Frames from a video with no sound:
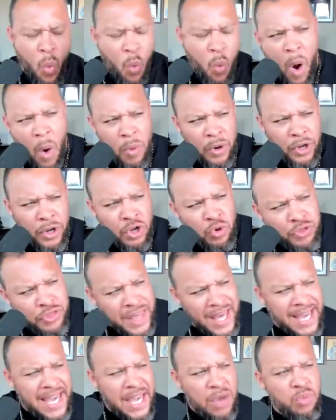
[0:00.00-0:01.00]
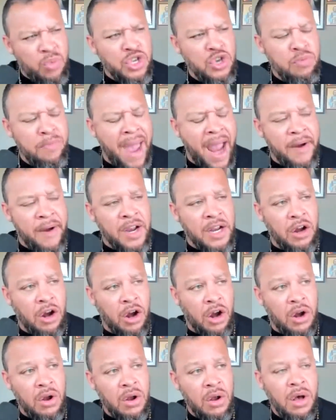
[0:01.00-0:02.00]
what were you thinking when you married
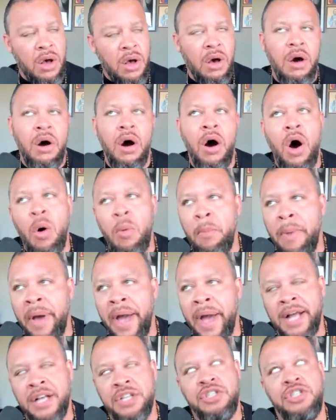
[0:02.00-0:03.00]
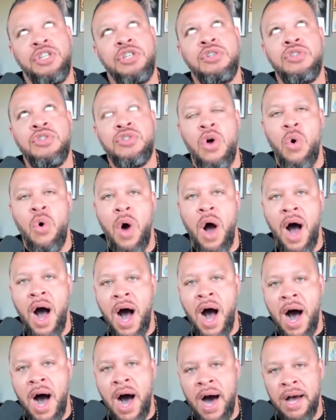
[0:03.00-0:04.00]
her? Oh man, she's so
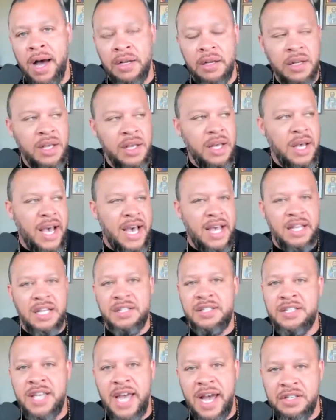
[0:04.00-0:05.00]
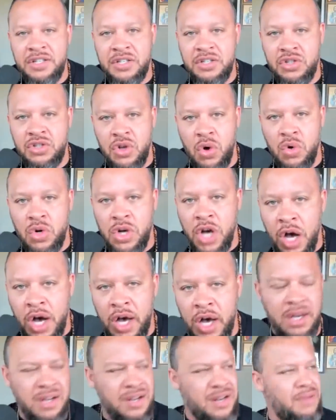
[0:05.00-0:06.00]
hot and the sex is so
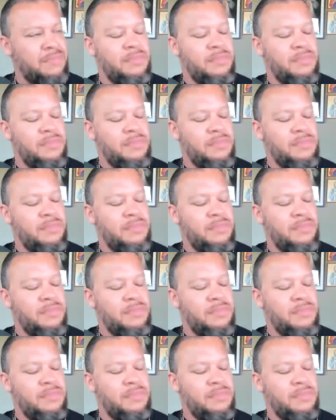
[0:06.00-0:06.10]
good.